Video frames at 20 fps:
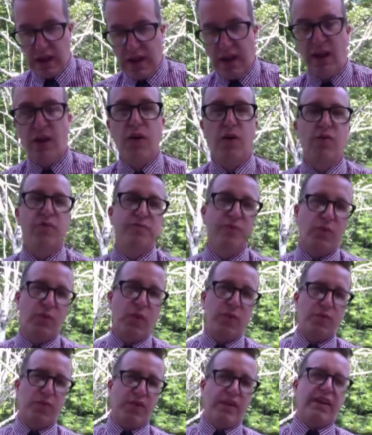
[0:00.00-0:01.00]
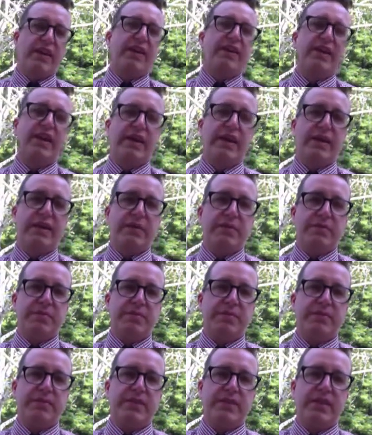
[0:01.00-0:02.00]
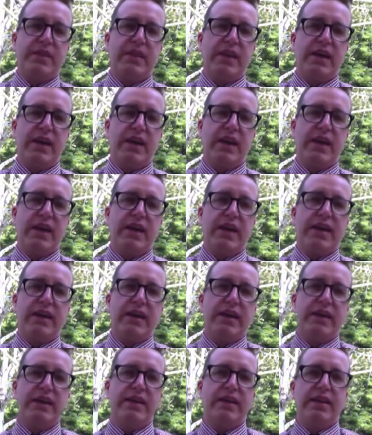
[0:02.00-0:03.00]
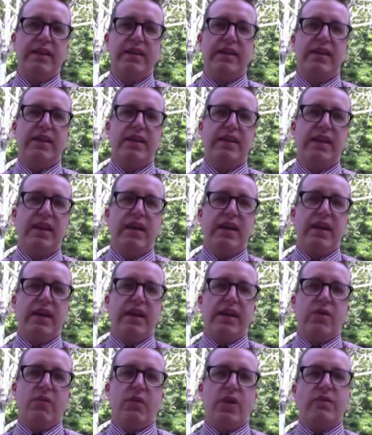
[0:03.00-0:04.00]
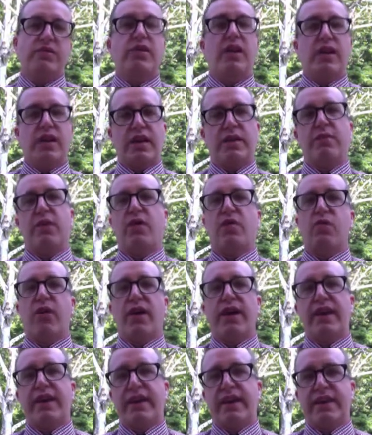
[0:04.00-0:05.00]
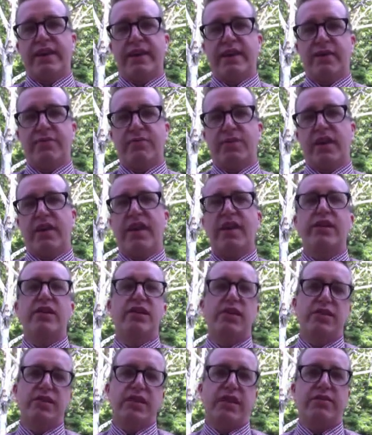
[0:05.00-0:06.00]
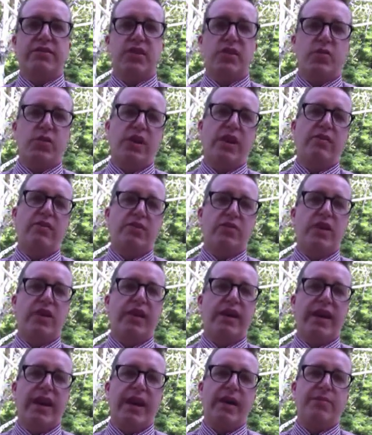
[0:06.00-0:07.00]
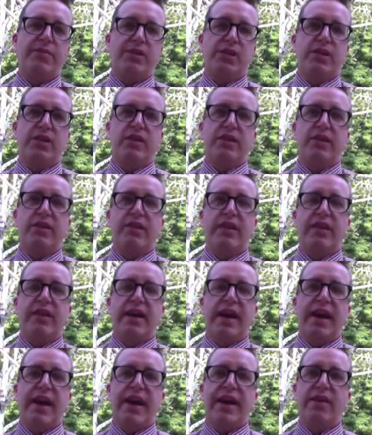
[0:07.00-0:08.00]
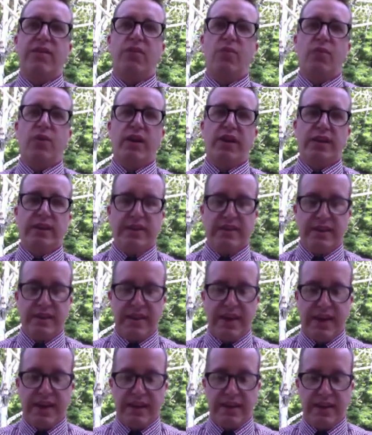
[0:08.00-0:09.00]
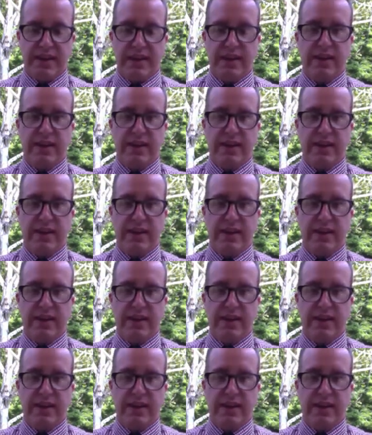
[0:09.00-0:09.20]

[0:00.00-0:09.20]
Oh, one more thing. Uh, when I was talking about writing a letter to yourself, so the way I was trying to capture that was that